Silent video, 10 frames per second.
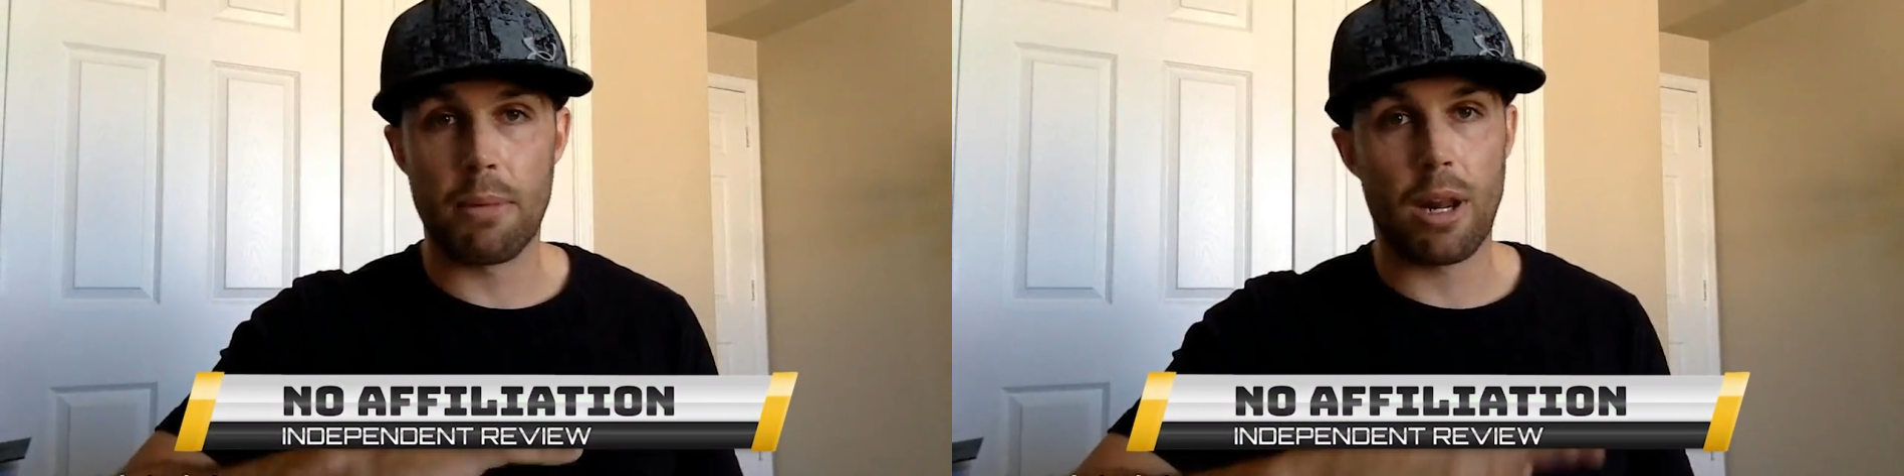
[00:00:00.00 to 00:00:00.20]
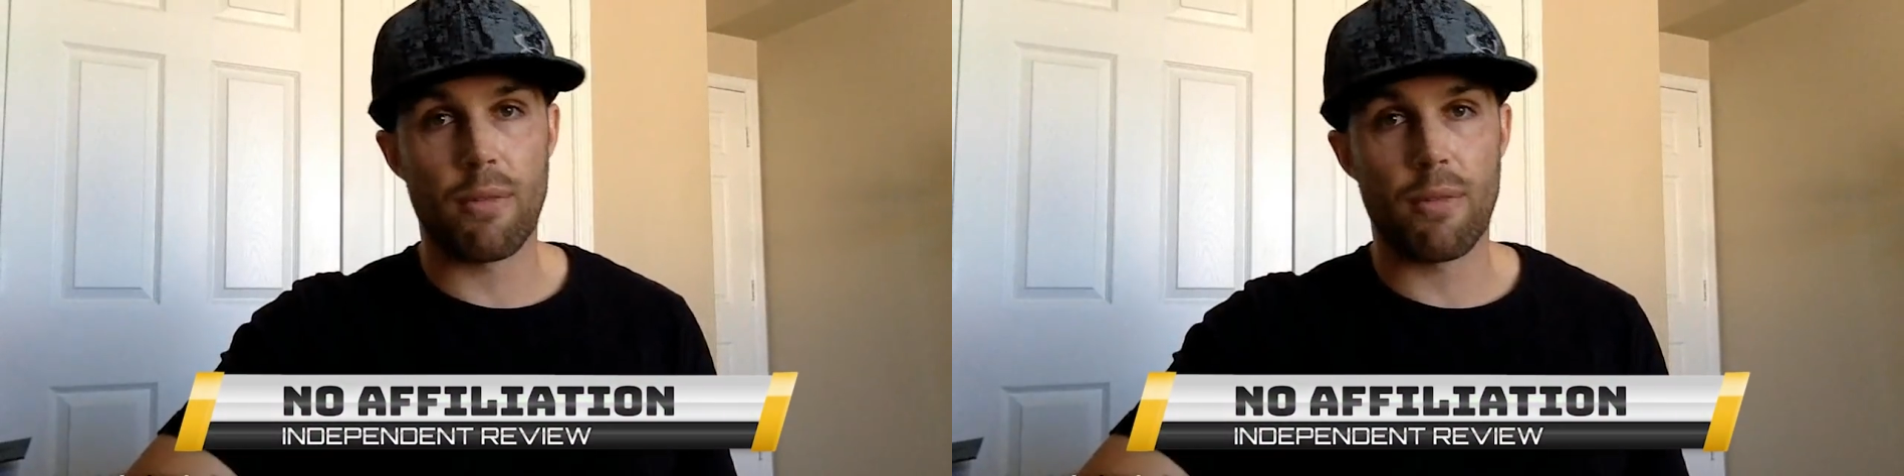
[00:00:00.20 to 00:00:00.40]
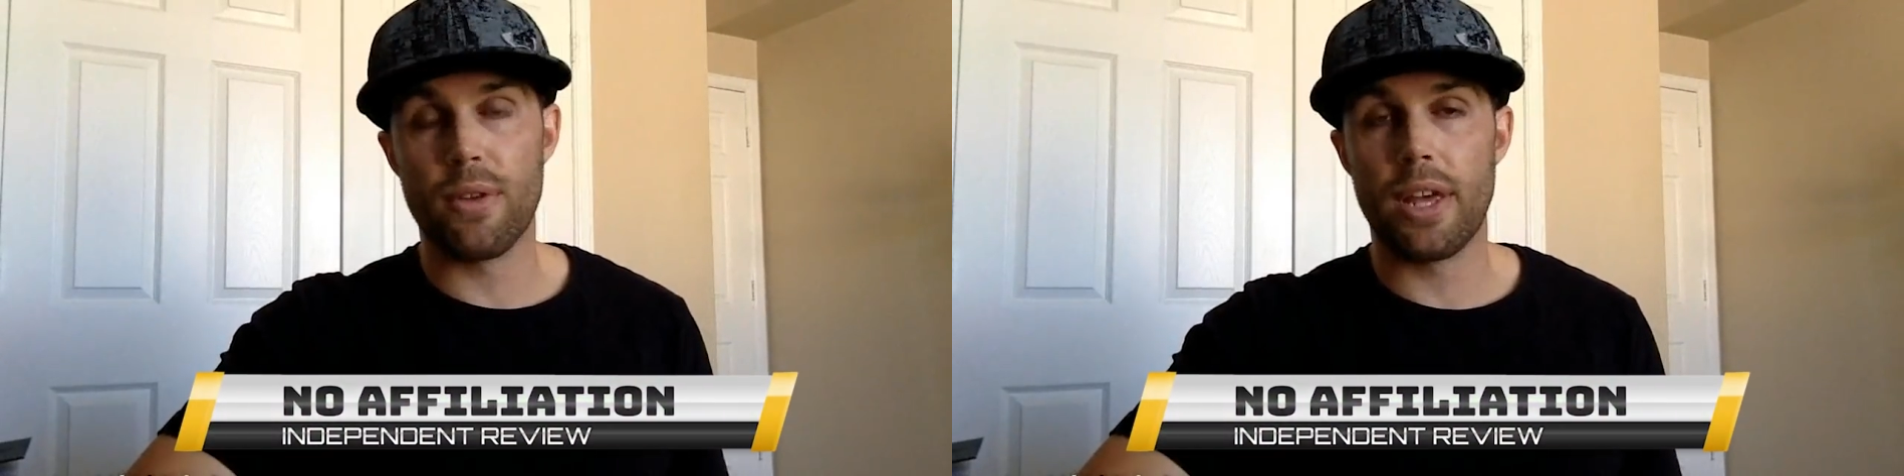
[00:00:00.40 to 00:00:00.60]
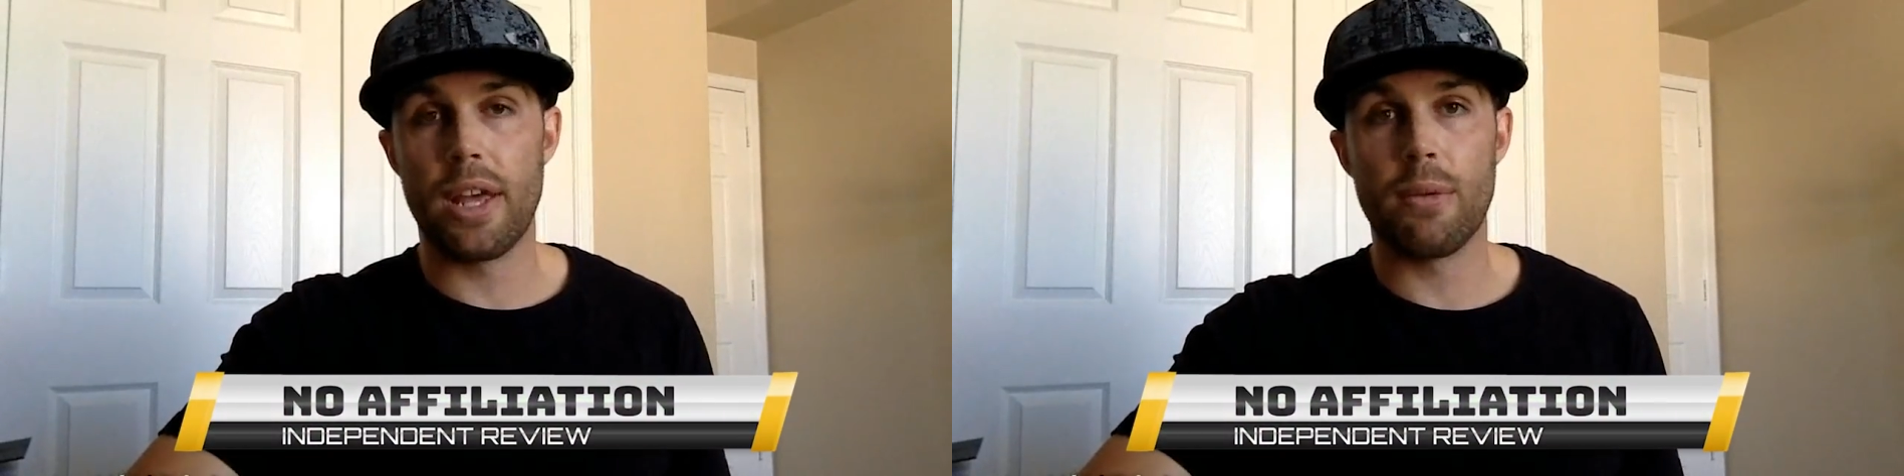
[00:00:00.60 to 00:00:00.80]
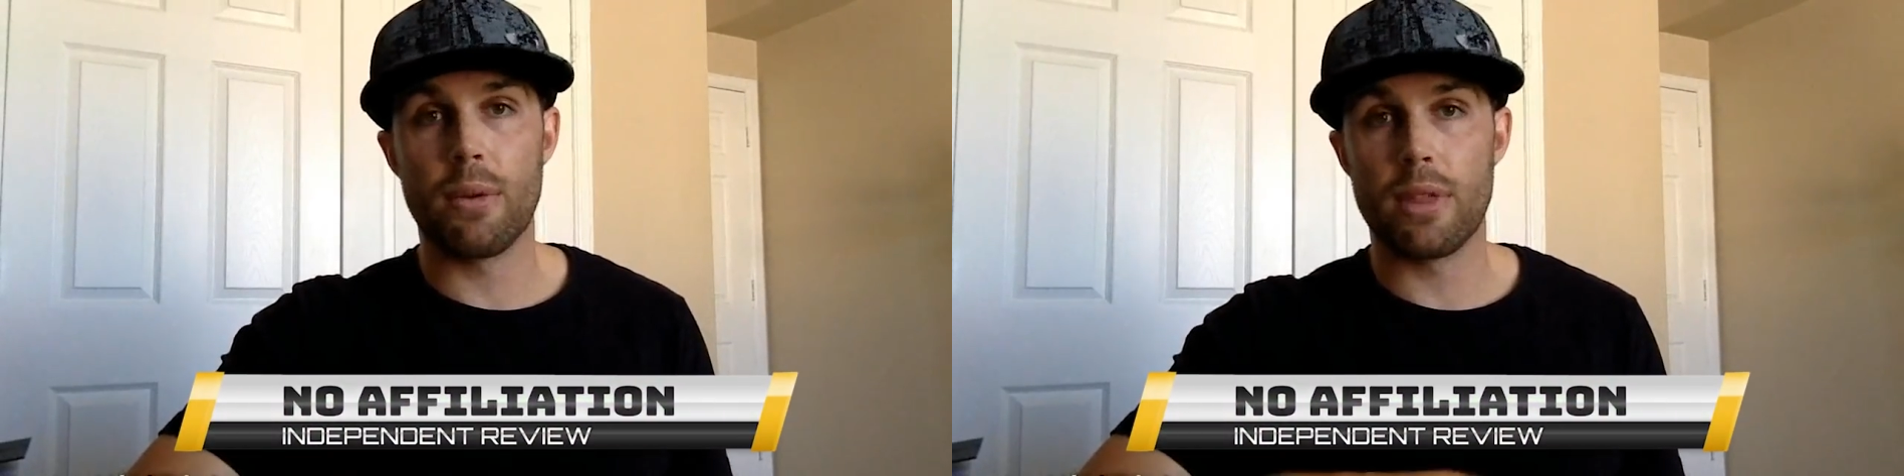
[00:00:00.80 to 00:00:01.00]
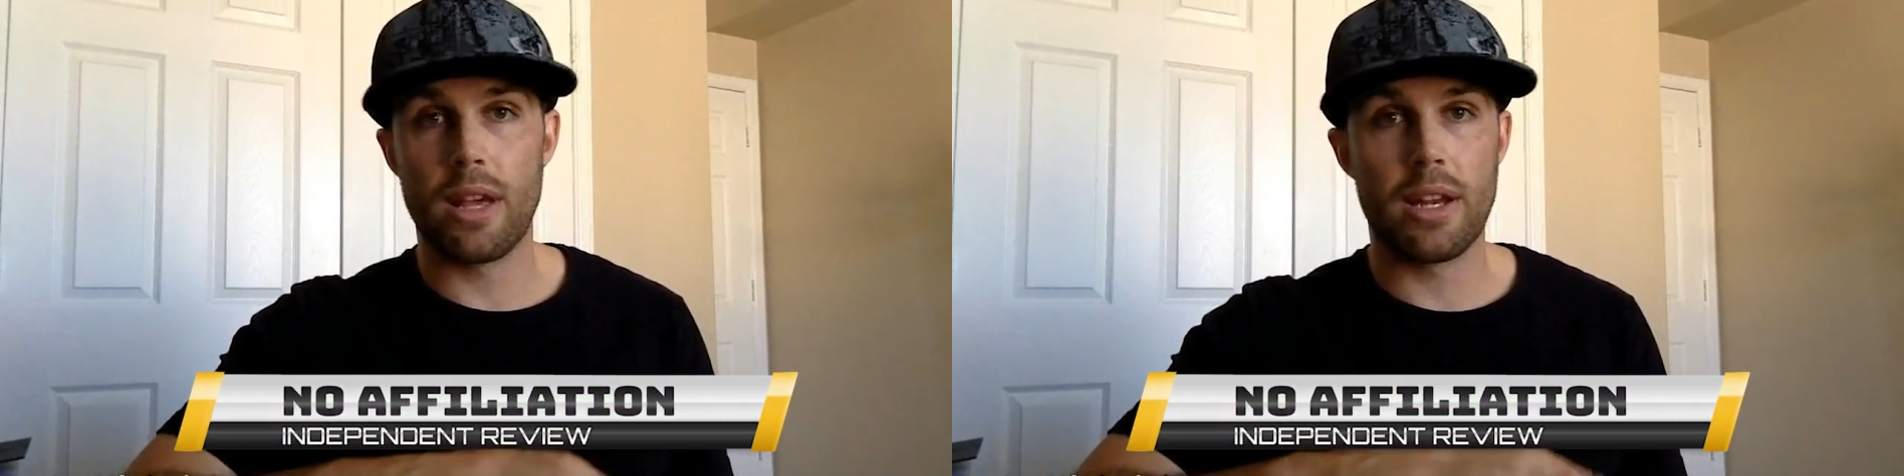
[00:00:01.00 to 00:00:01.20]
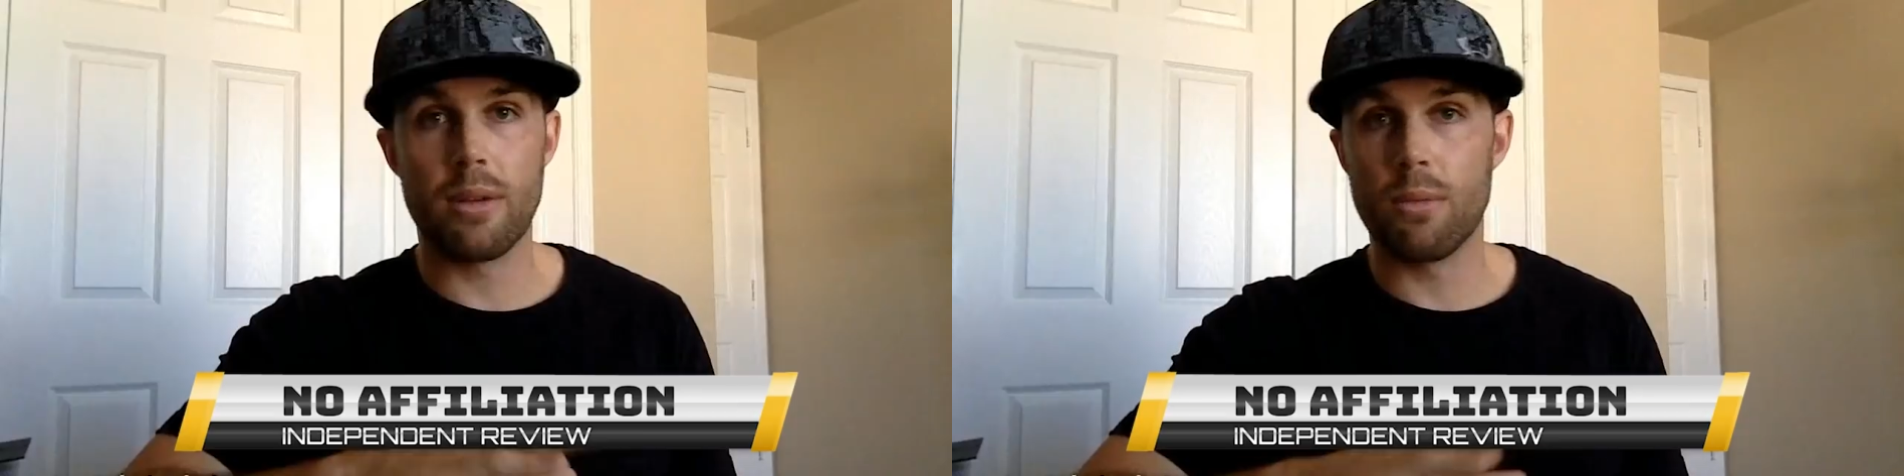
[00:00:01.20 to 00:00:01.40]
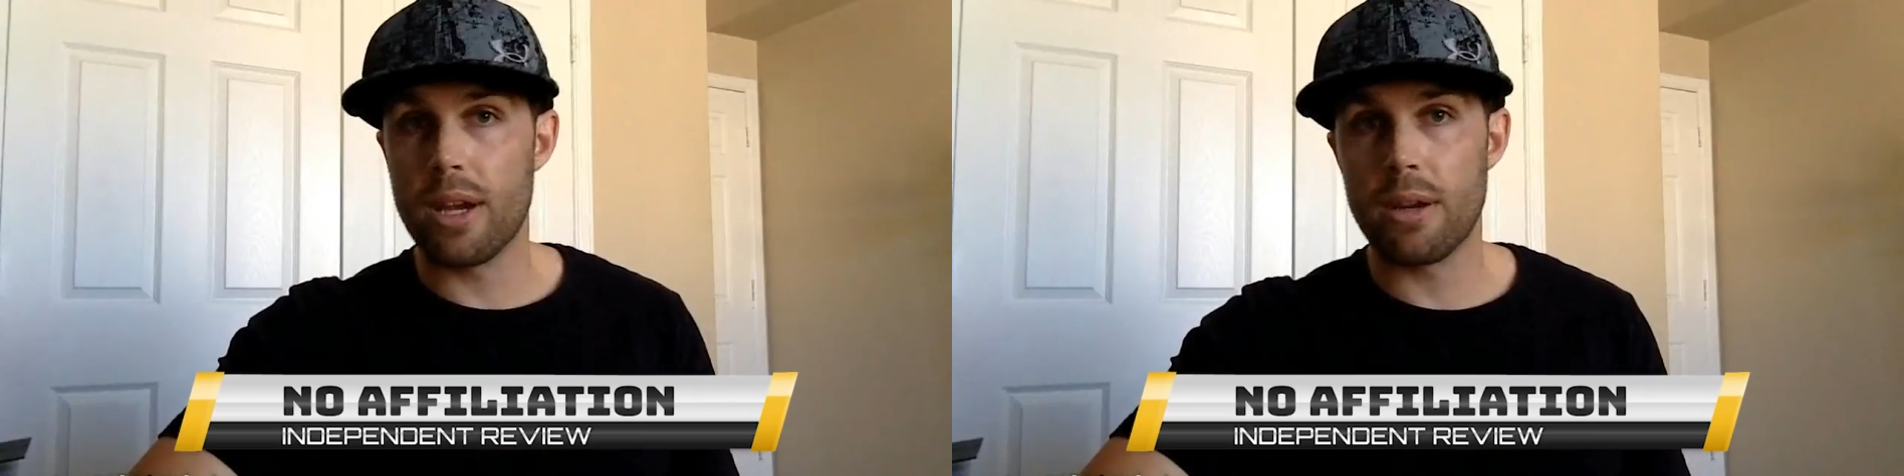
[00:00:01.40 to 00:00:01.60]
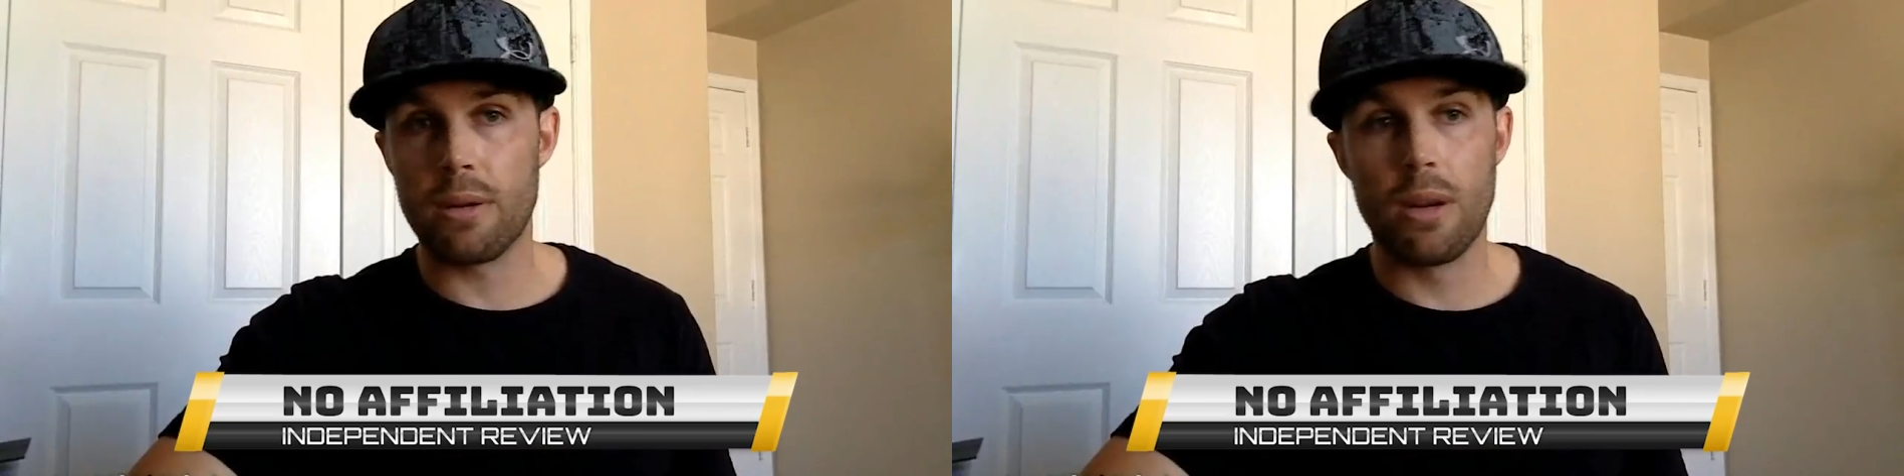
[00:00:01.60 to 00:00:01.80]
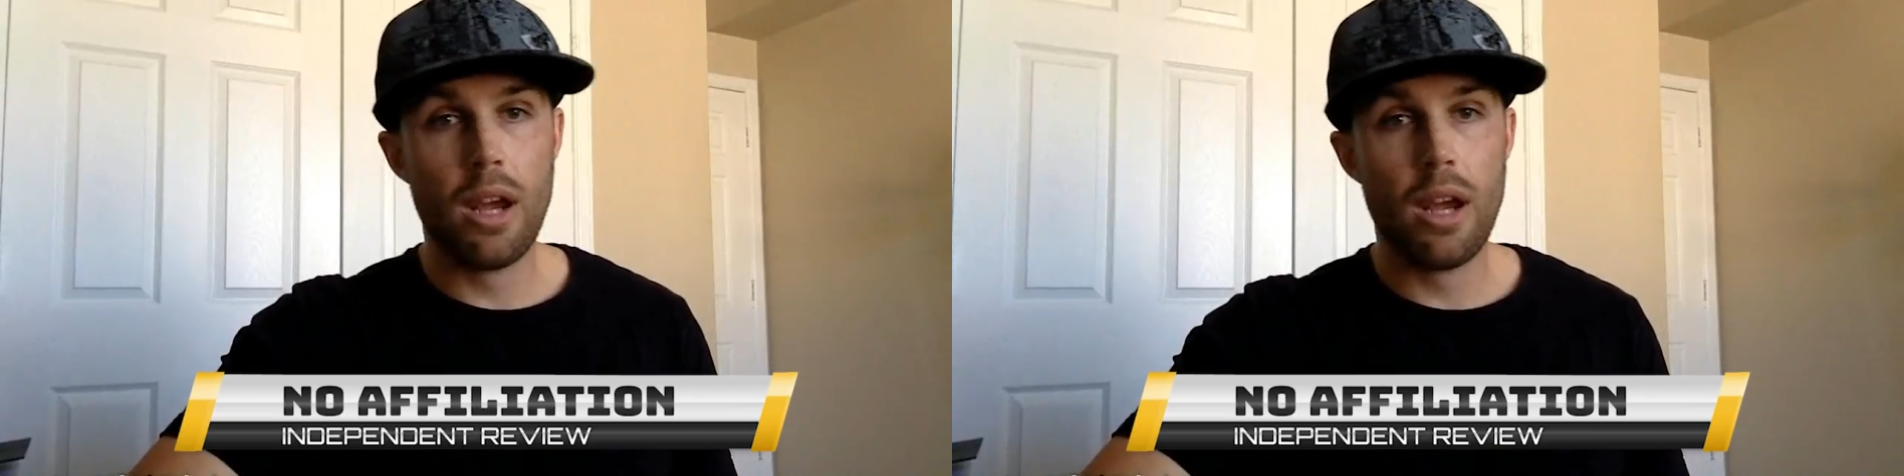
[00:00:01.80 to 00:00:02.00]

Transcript: I'm not affiliated with any way.